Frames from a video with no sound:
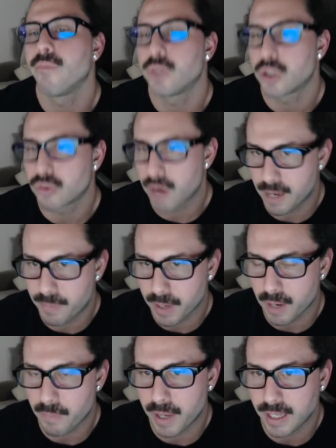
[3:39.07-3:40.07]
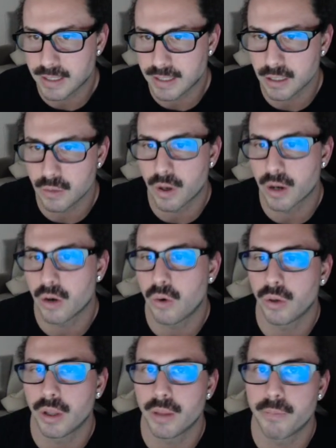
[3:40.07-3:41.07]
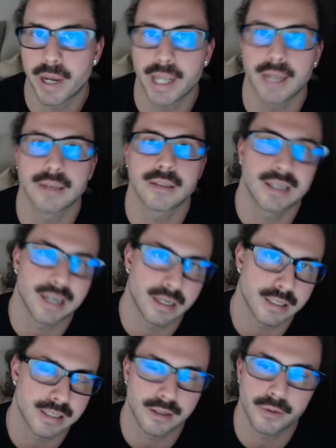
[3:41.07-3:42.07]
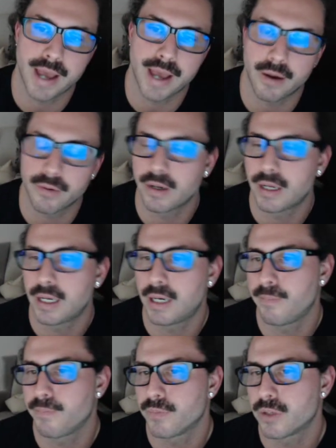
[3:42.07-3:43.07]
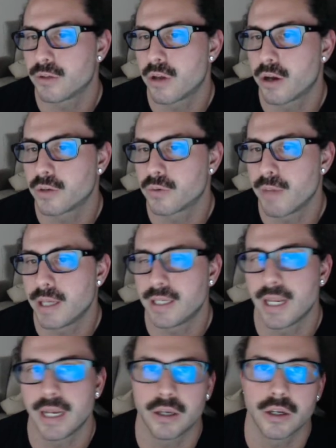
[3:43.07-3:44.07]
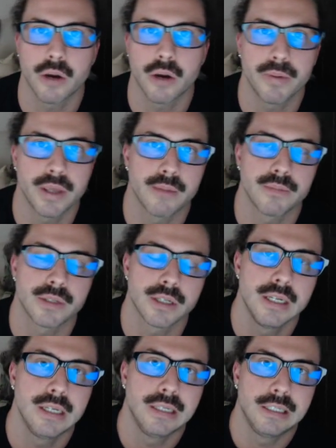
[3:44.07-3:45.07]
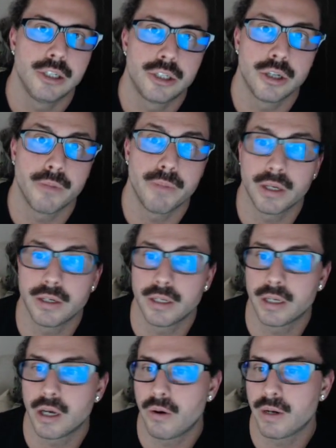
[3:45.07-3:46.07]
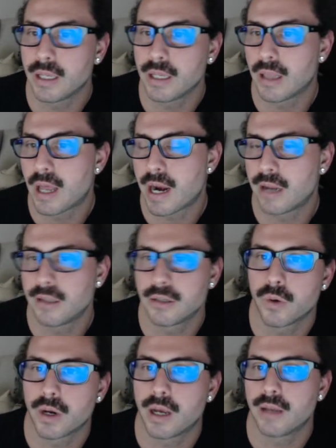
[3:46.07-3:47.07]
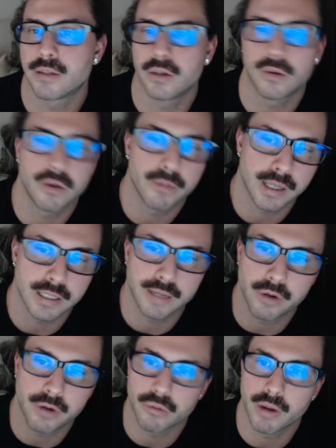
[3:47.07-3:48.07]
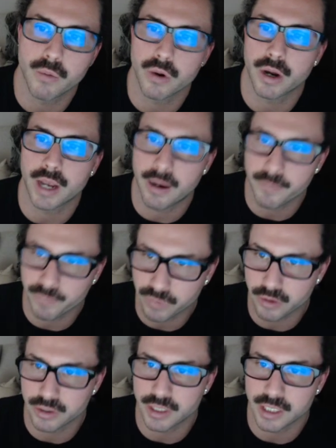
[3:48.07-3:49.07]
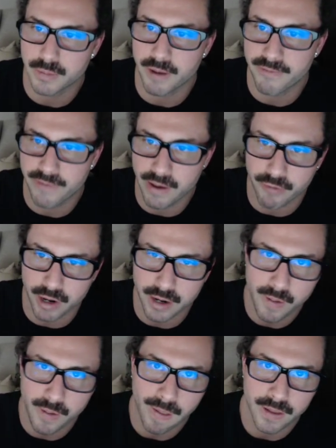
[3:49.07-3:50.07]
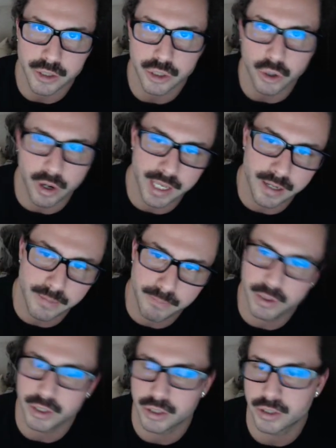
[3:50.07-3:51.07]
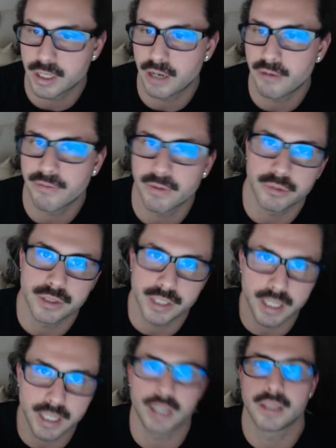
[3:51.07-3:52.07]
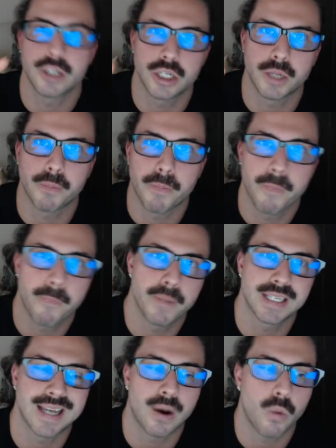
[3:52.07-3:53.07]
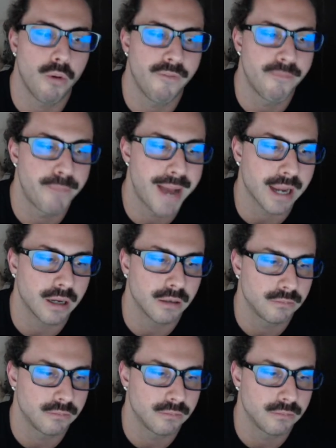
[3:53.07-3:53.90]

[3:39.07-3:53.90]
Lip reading: Try to pick a pace that you want to hold on the bike. It's going to slow down. So as long as we're maintaining good RPMs, should be good to go and get a lot out of this workout. So I hope you guys have a great workout. Thursdays are my favorite. Enjoy it. Push yourself, and we'll see you in the gym. Peace out, Wolfpack.